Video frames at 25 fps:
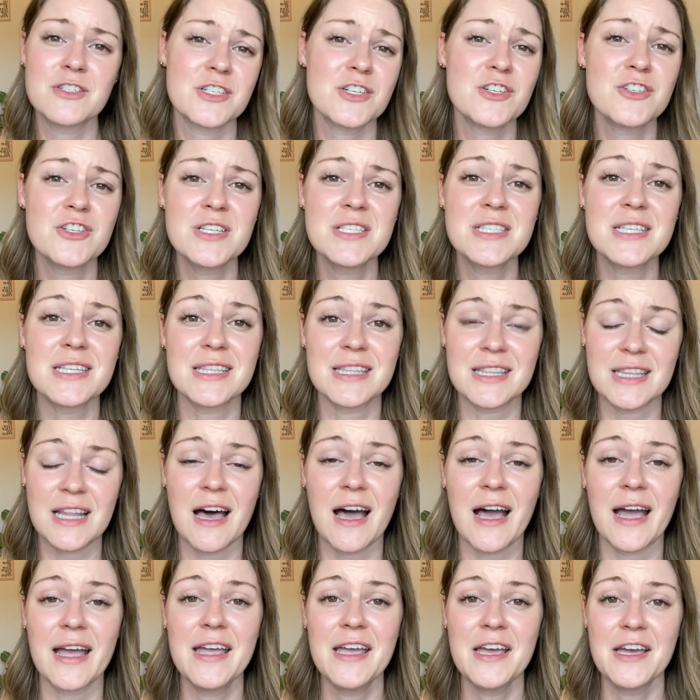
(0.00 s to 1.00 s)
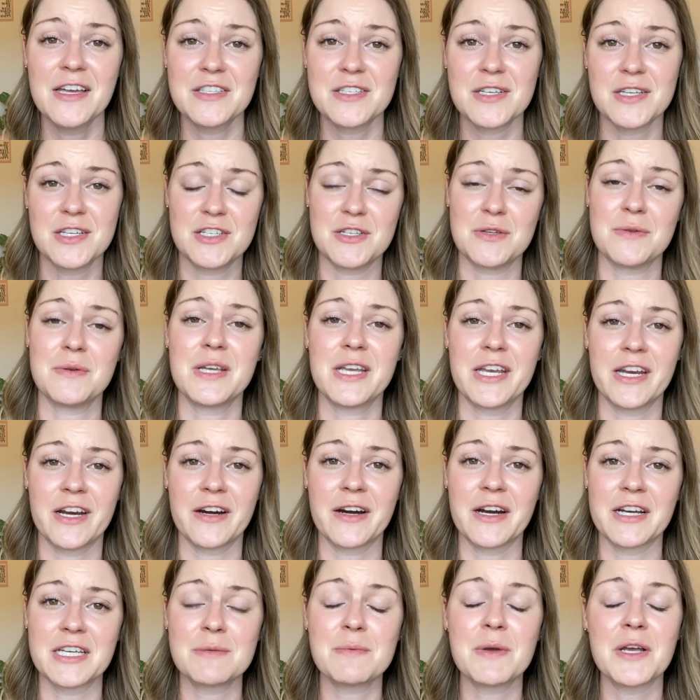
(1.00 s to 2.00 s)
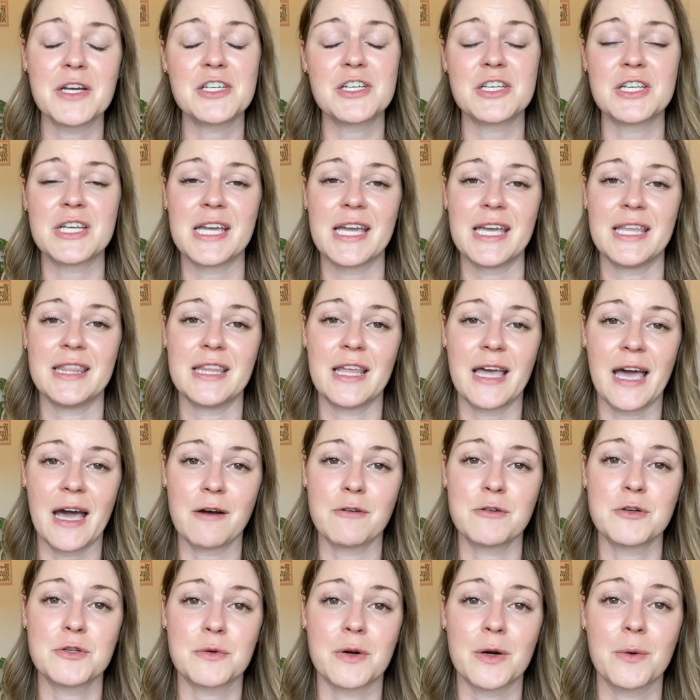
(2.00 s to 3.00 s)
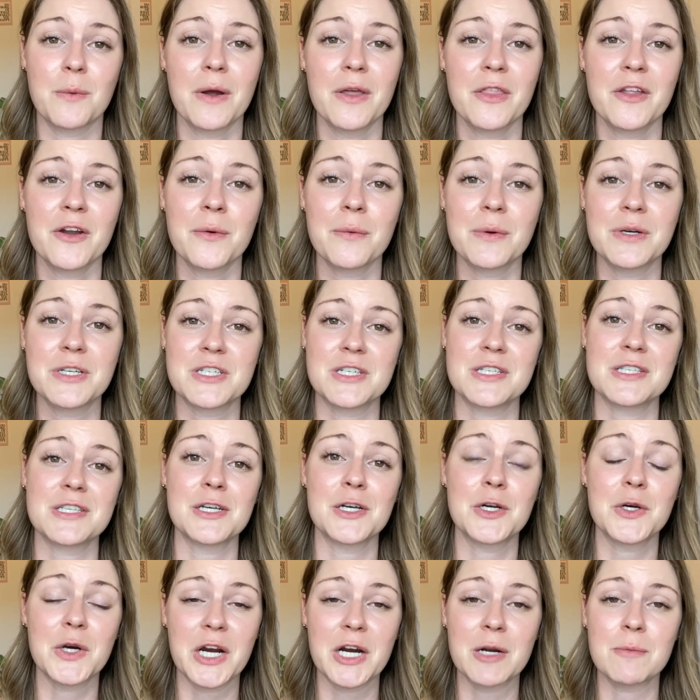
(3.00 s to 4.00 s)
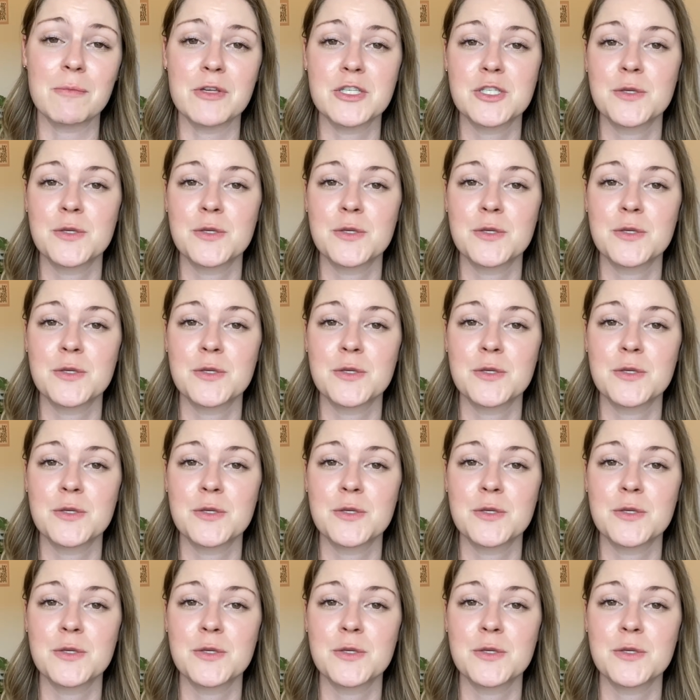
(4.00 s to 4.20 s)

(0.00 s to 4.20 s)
There's just a lot to do here, especially in the outdoor weather, which is incredible.